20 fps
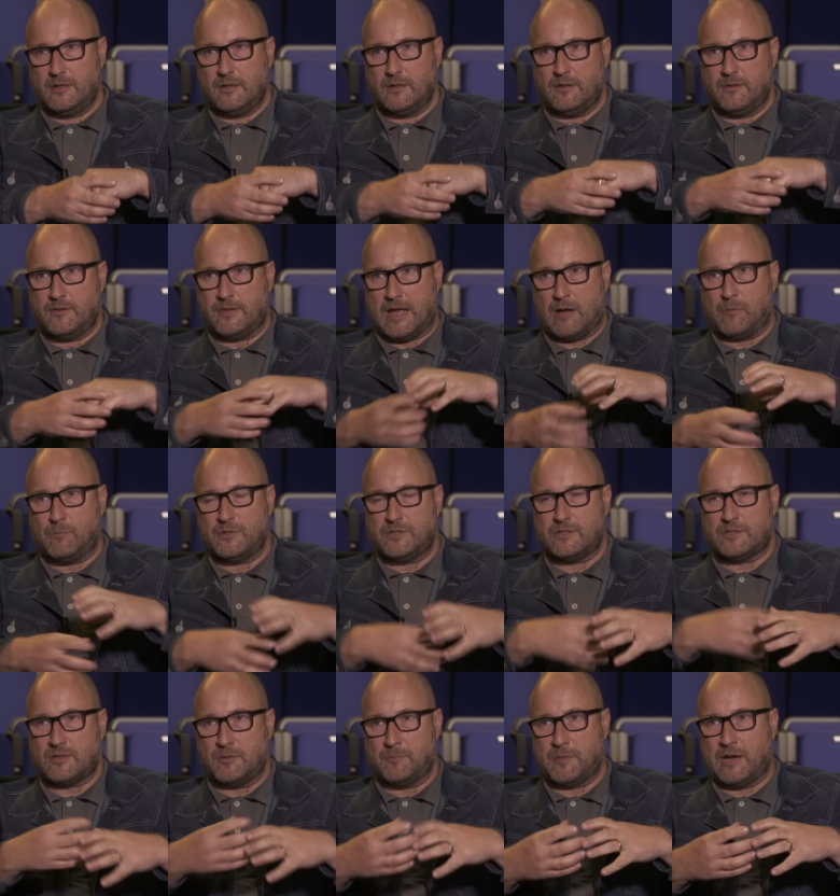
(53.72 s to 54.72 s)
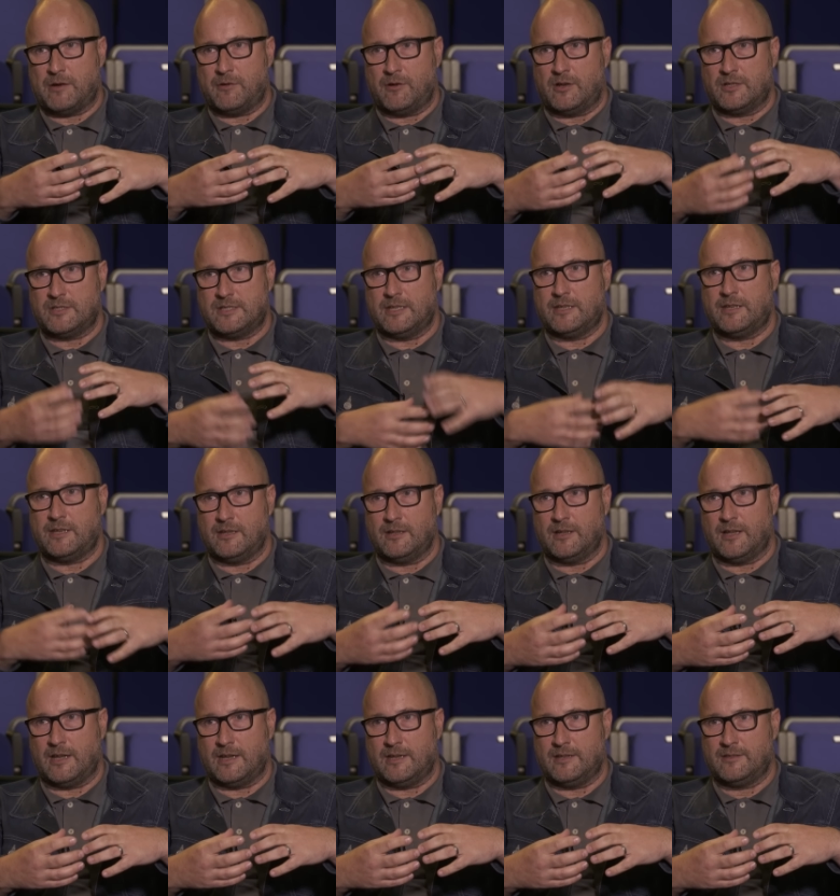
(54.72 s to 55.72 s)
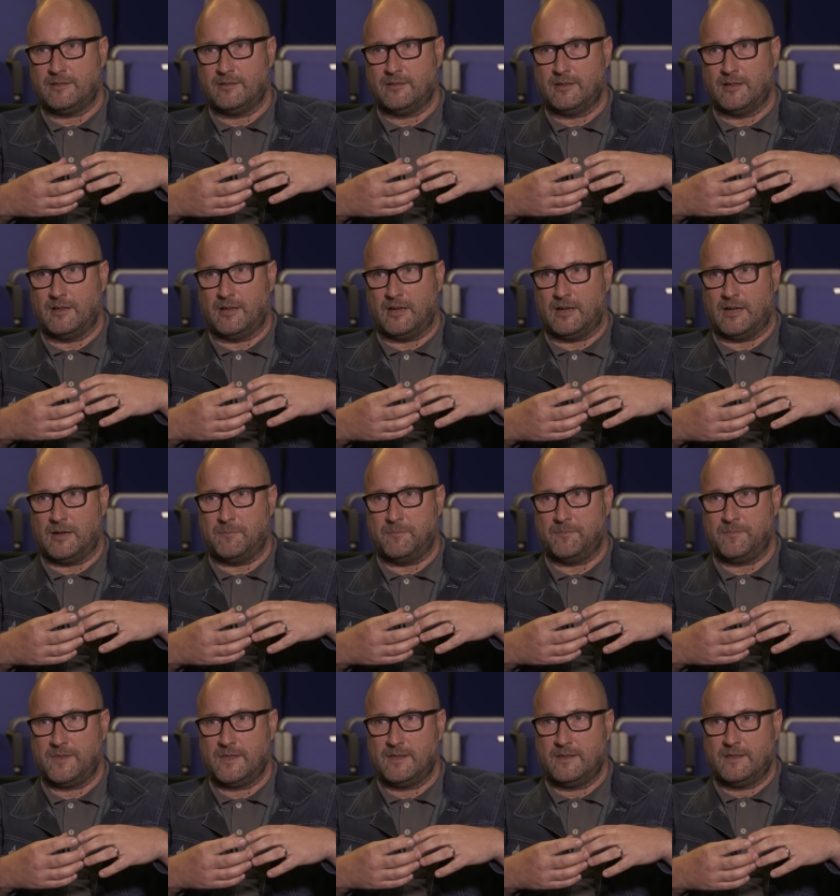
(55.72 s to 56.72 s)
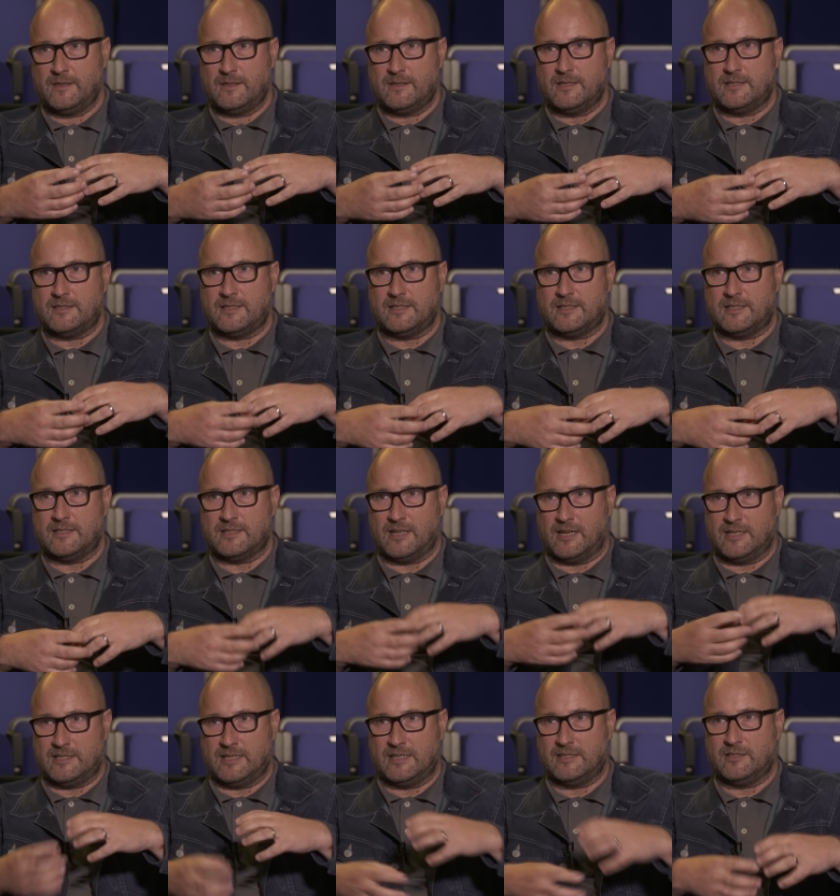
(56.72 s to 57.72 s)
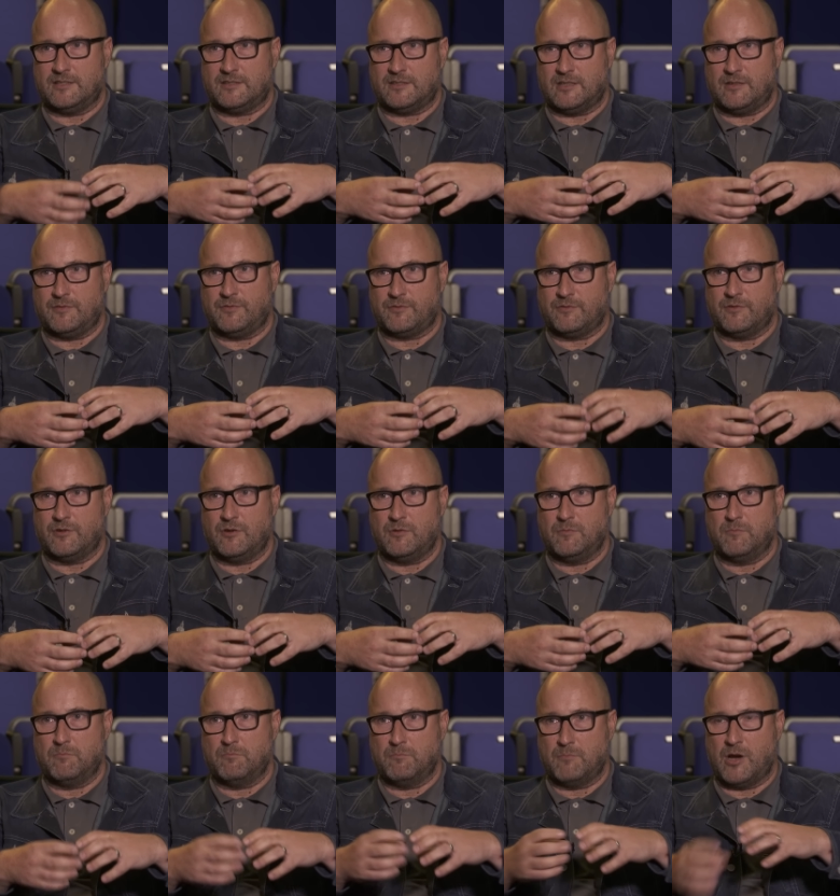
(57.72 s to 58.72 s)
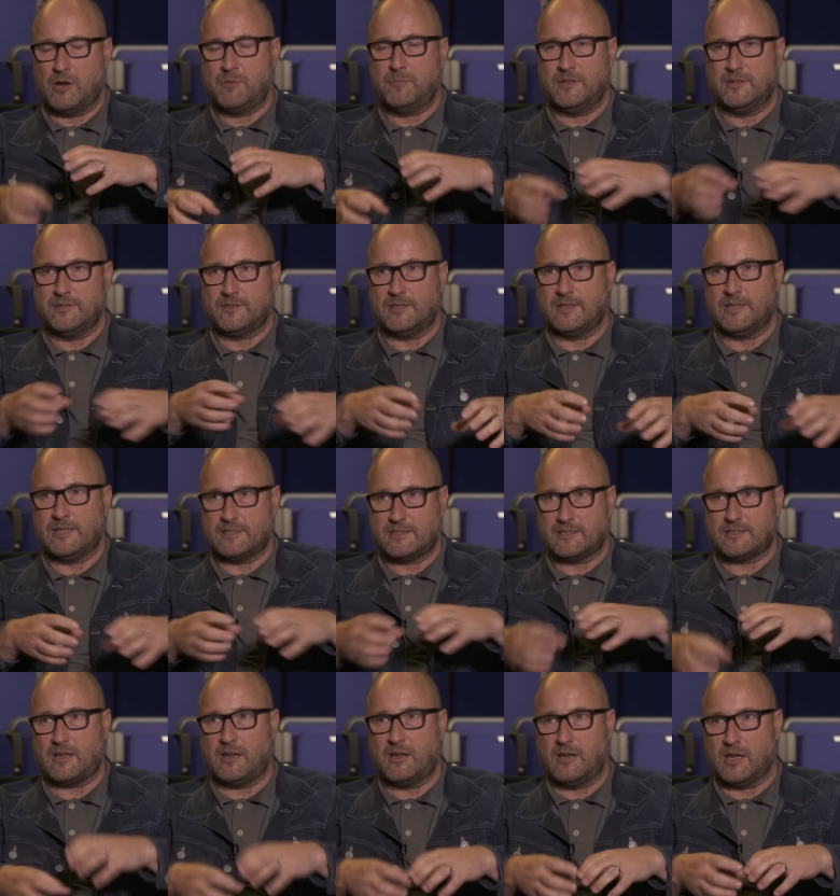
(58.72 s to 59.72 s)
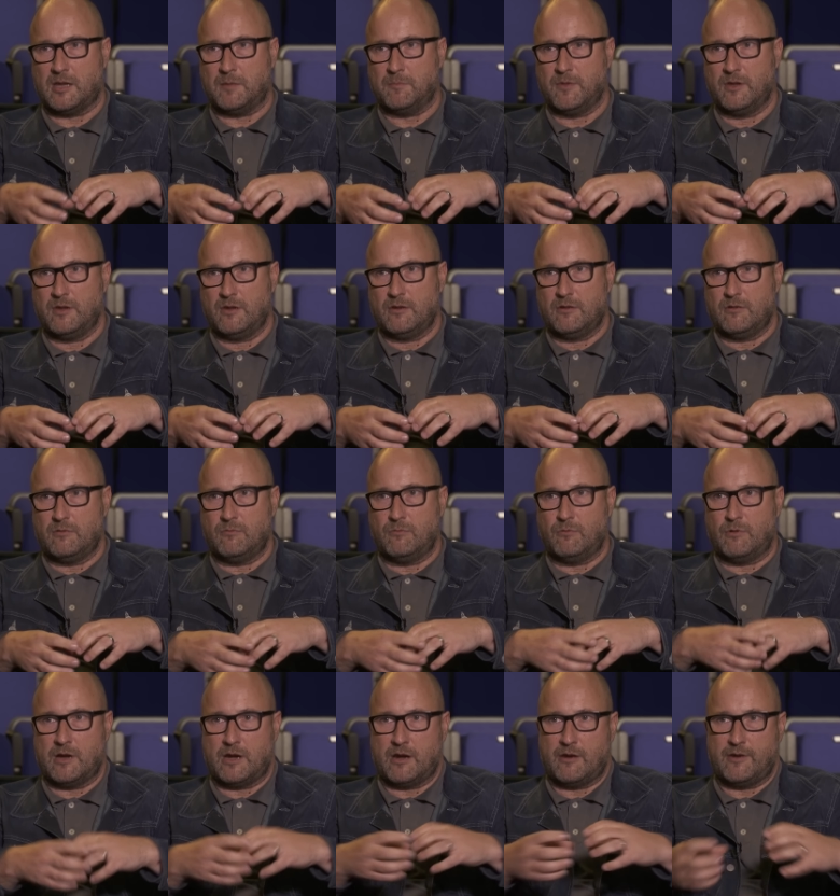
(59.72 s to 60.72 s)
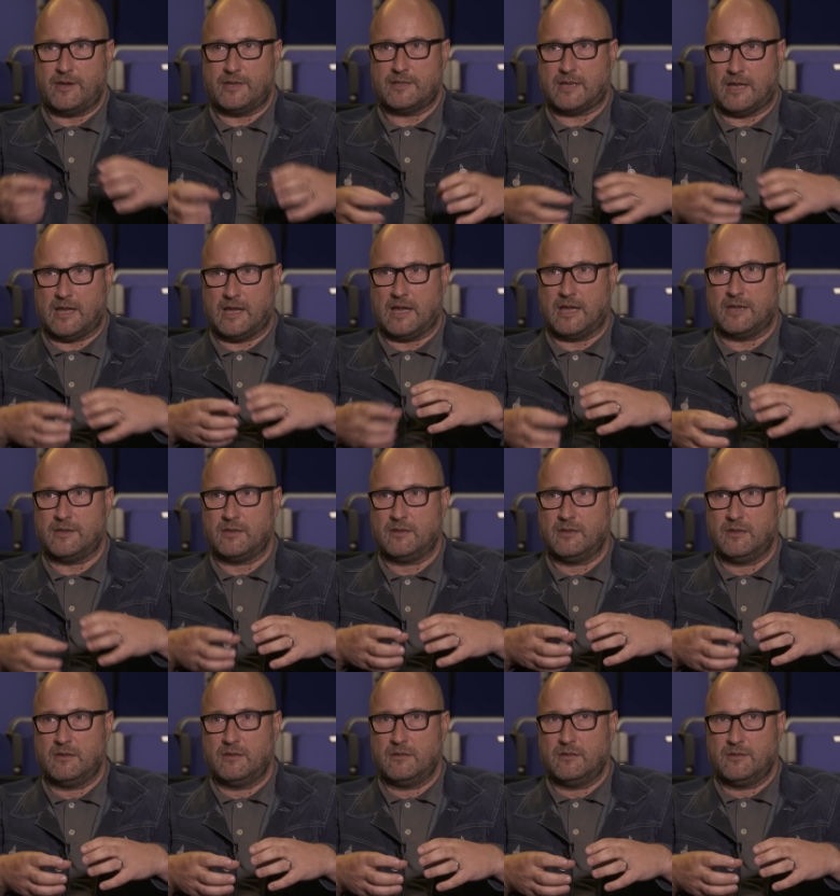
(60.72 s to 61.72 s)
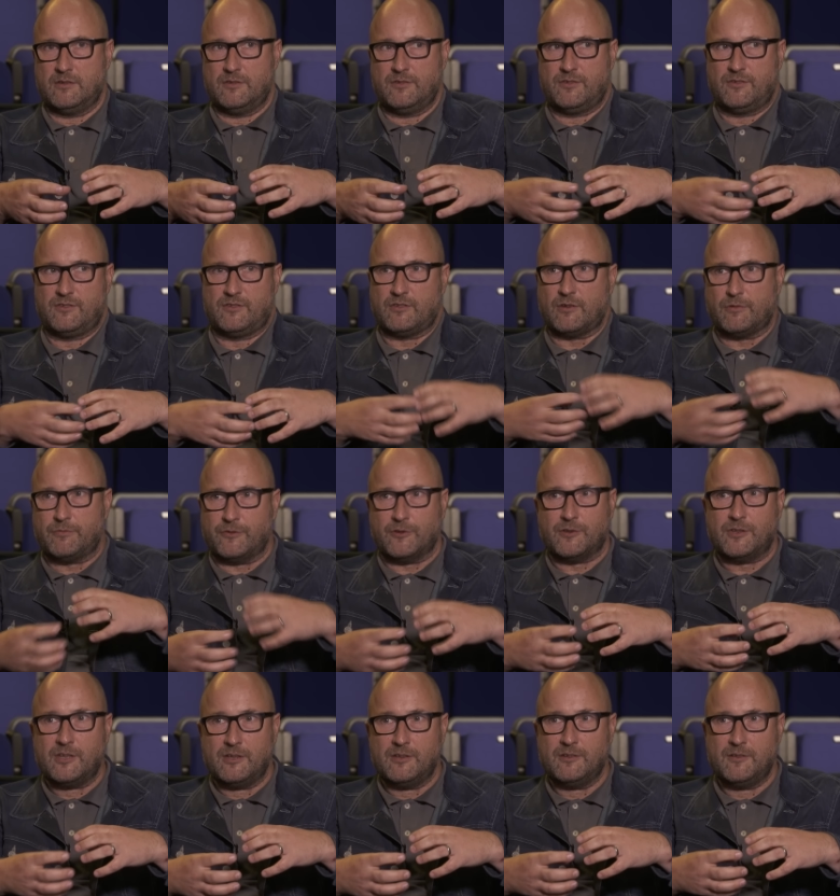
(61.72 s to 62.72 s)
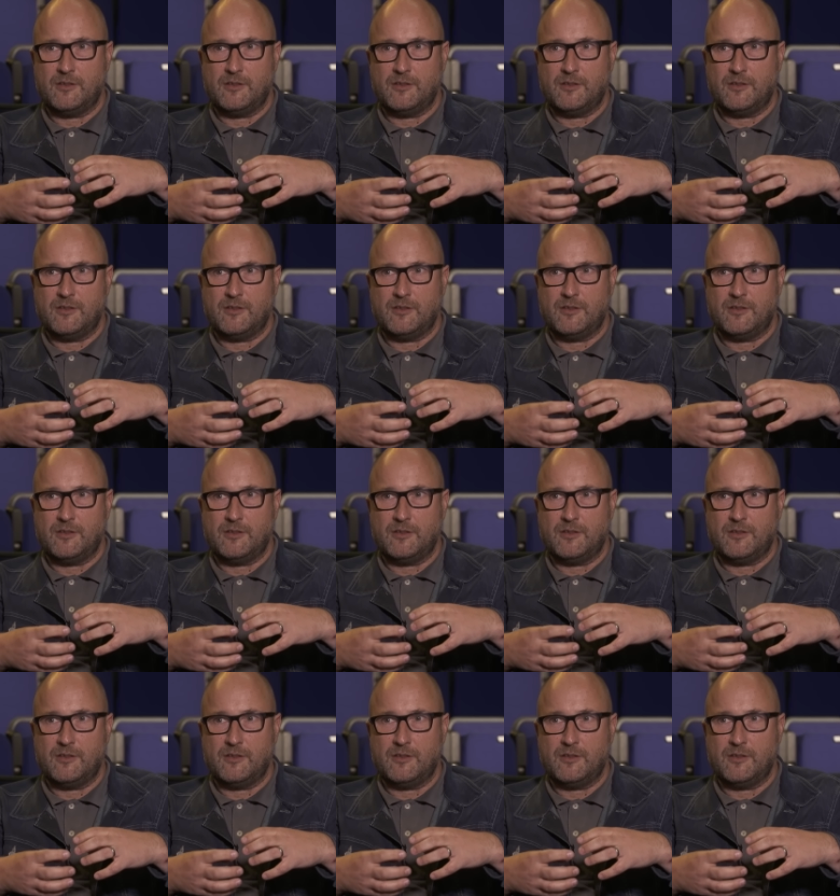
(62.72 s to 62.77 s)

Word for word: that would somehow articulate um, the city's identity through moments in its time where it had suffered